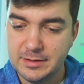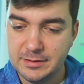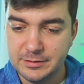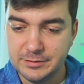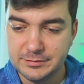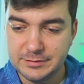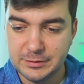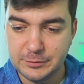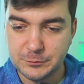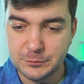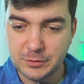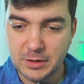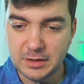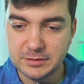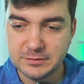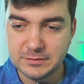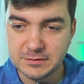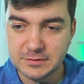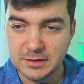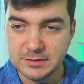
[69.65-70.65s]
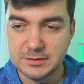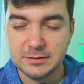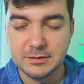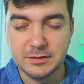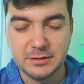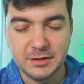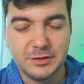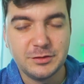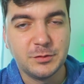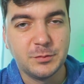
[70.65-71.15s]
Therefore, I
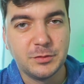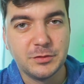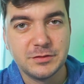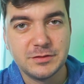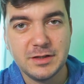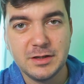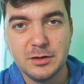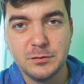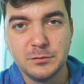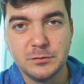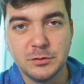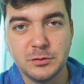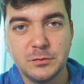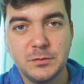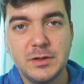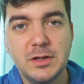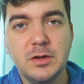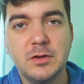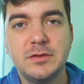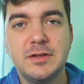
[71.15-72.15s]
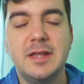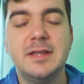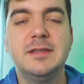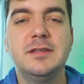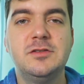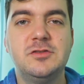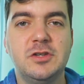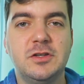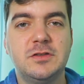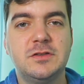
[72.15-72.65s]
decided not to post any of those videos
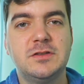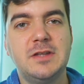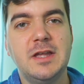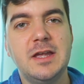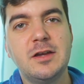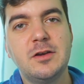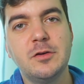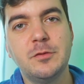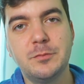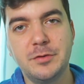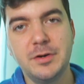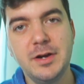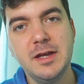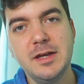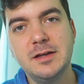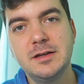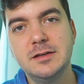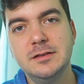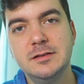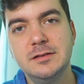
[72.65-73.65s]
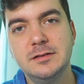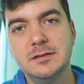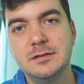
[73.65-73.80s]
and just take a break,